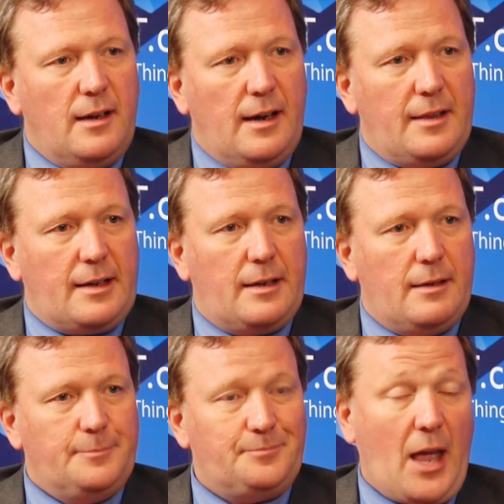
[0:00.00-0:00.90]
I
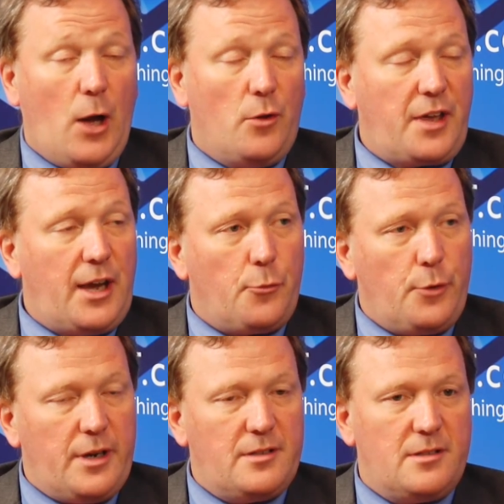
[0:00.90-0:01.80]
think healthcare
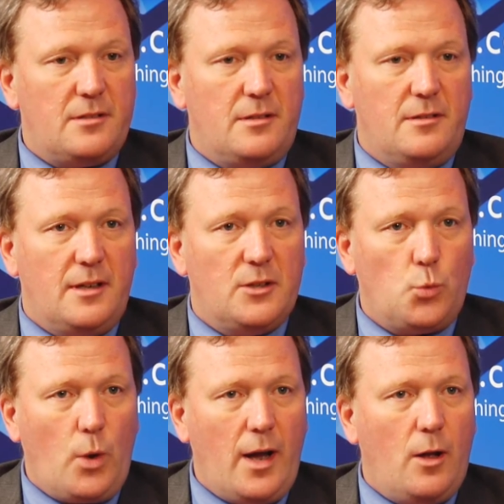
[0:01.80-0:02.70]
REITs as
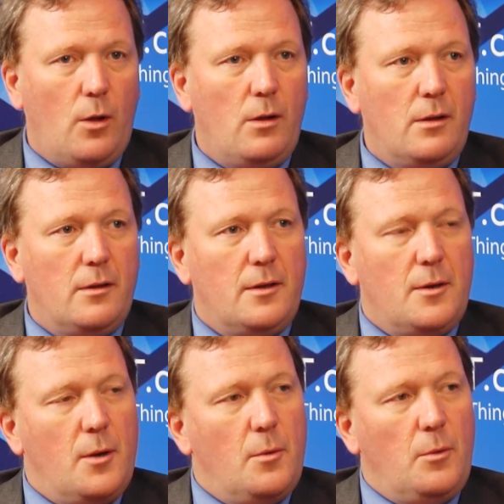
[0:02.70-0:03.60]
well,
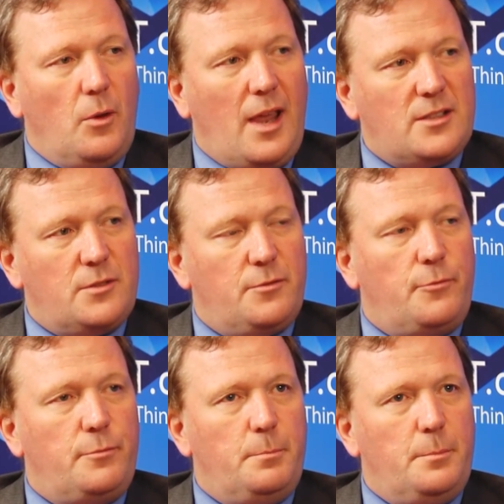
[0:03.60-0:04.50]
less